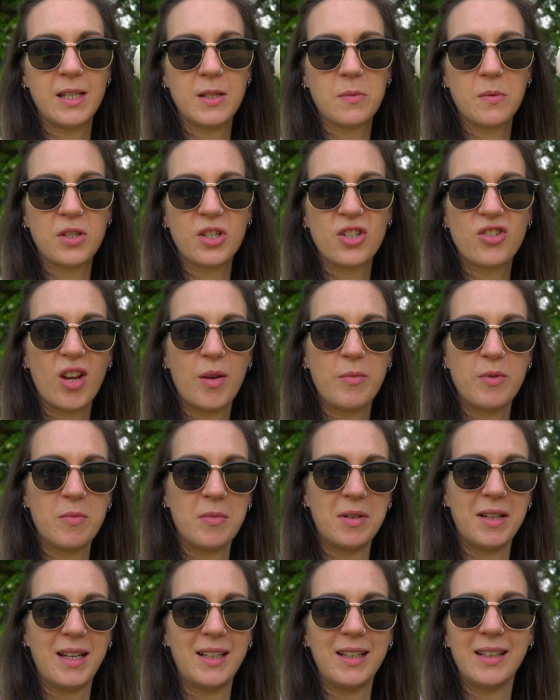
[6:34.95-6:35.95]
These ones are shaped
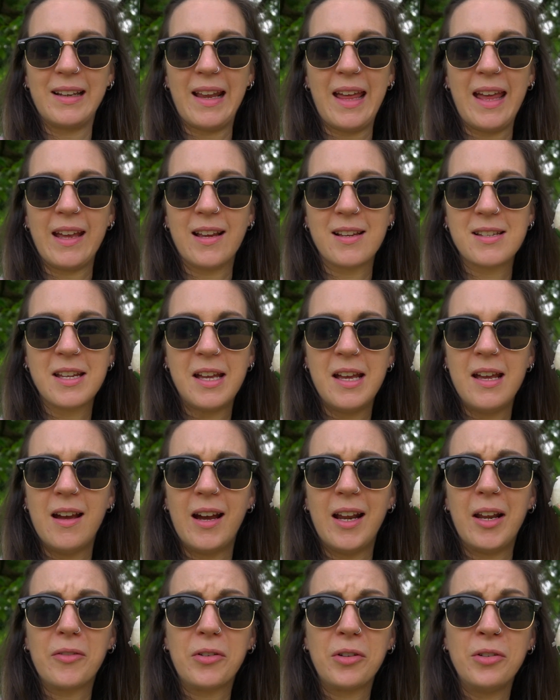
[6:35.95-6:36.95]
more like little eggs,
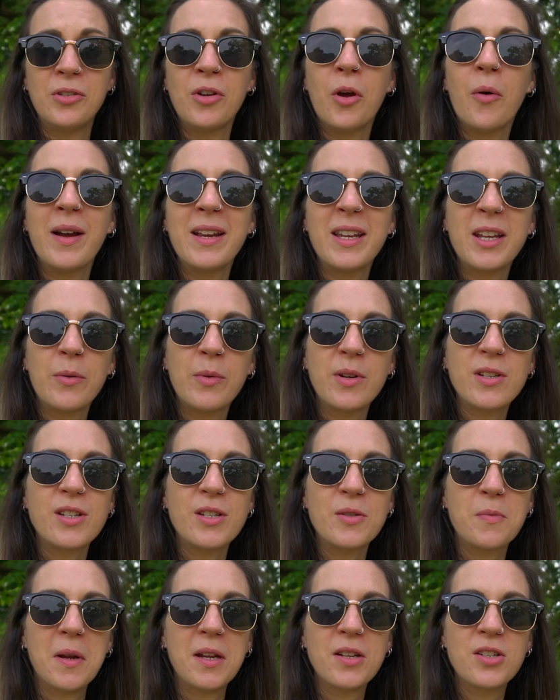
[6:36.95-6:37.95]
and I've got no idea which
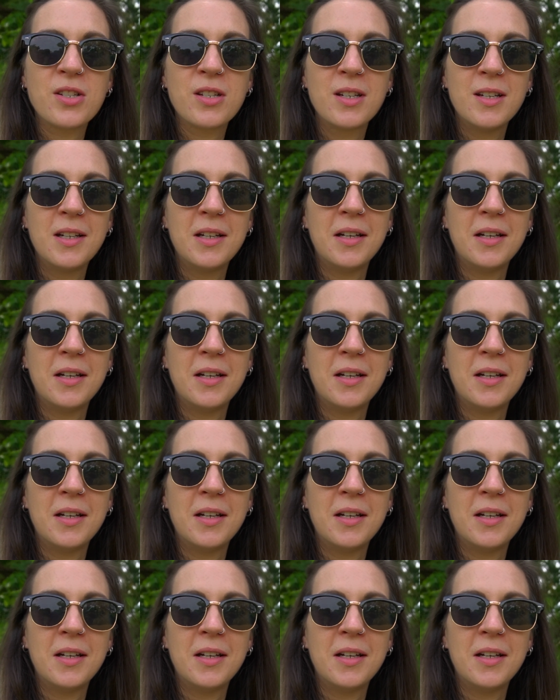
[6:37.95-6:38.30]
is which.